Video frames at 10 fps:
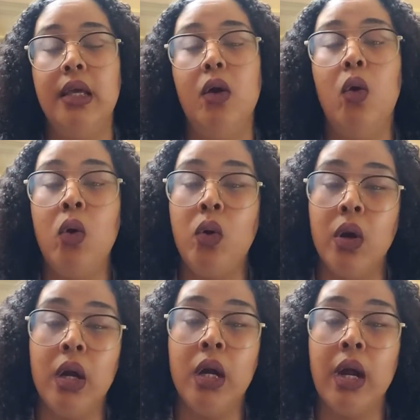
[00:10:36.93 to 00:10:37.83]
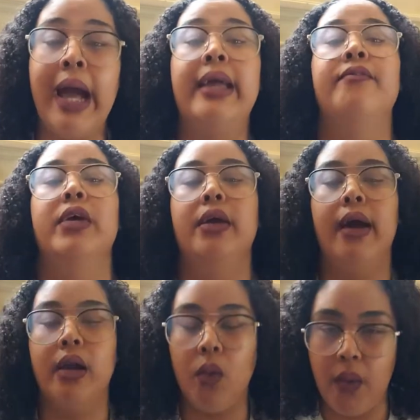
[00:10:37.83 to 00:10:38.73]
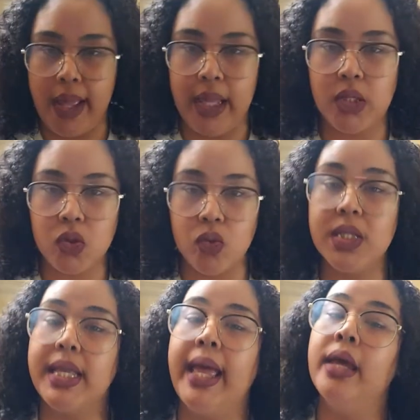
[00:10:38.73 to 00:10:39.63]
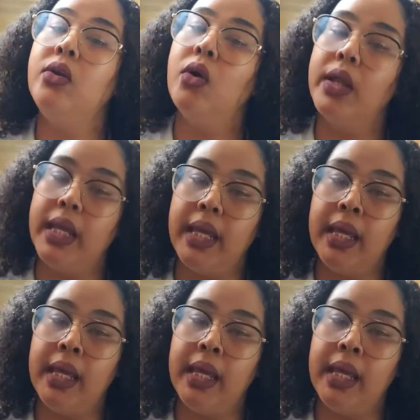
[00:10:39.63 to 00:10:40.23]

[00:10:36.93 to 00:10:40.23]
or I can figure out a way to stand on it